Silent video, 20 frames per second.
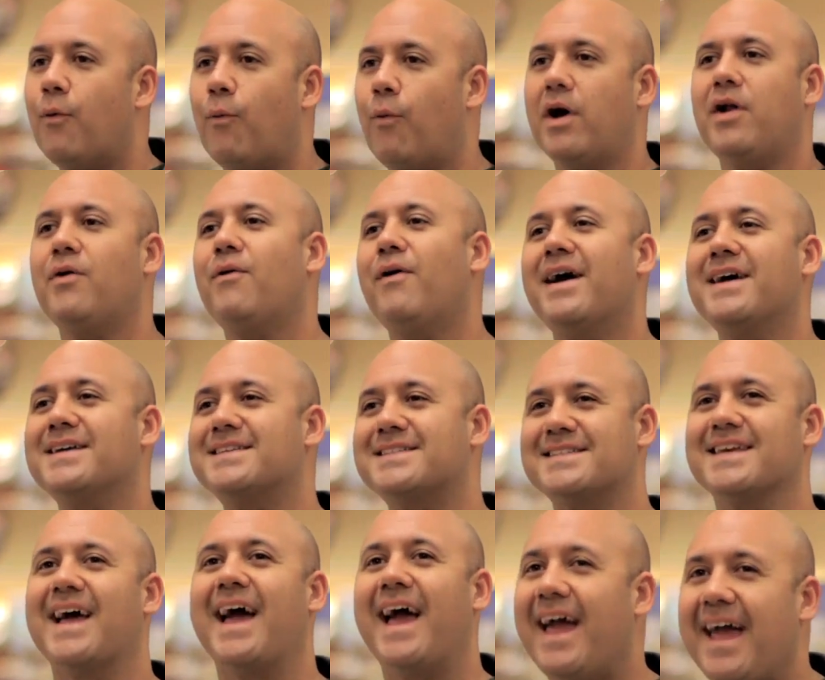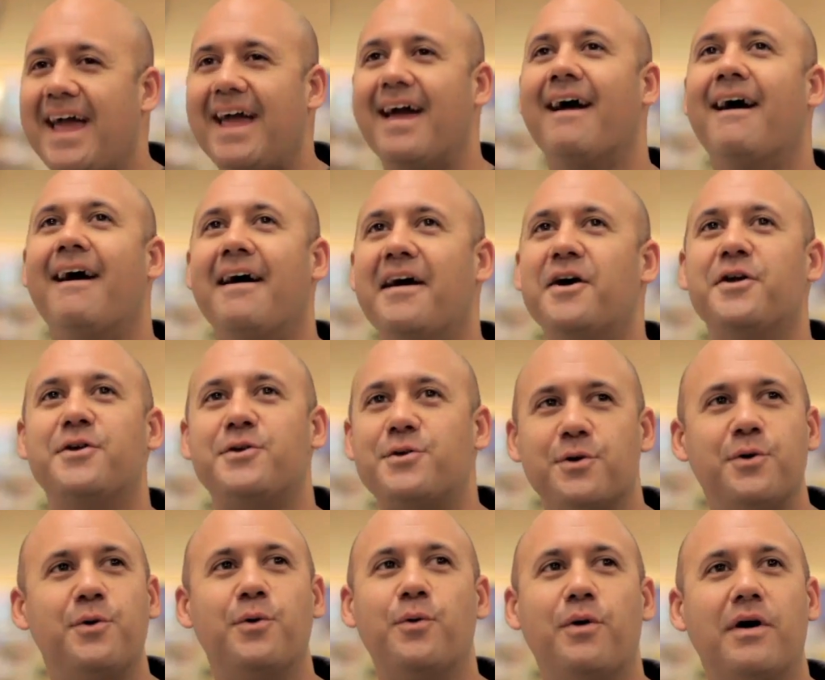What do I say
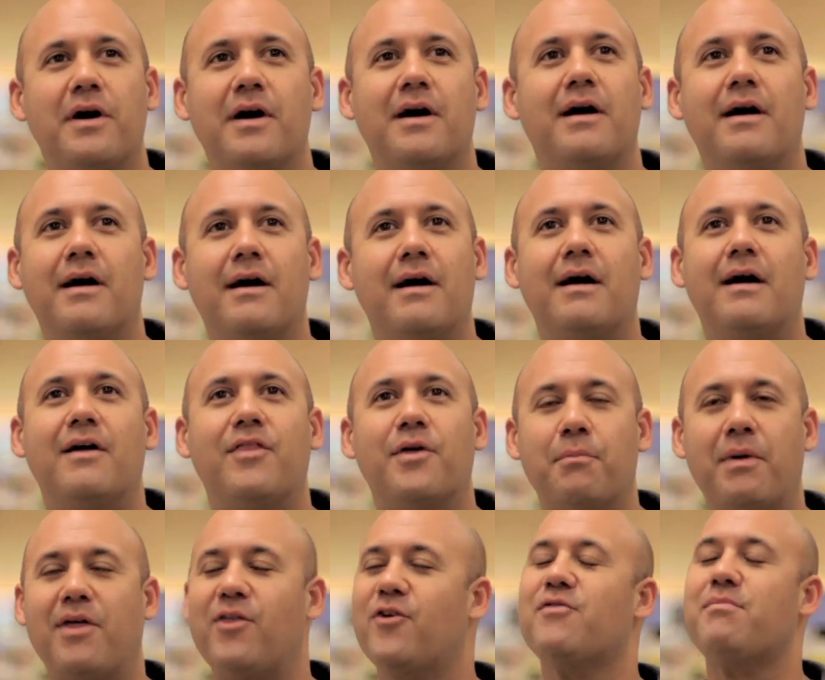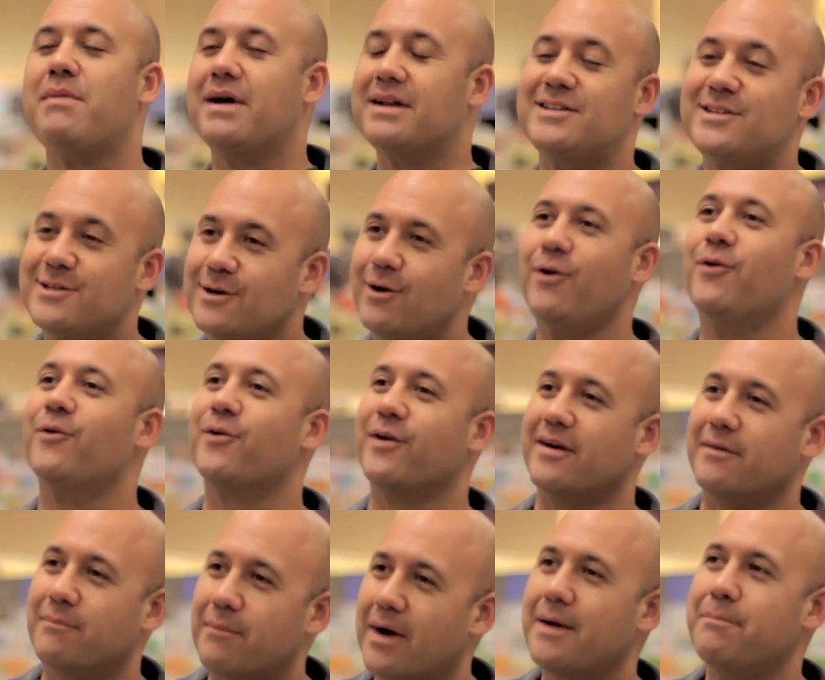to the mother of my
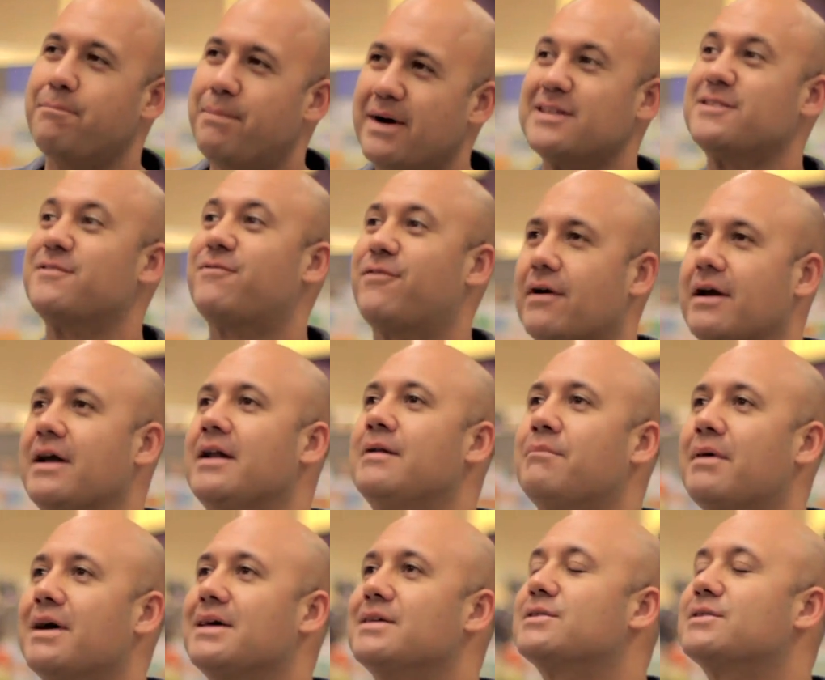children, my best friend, my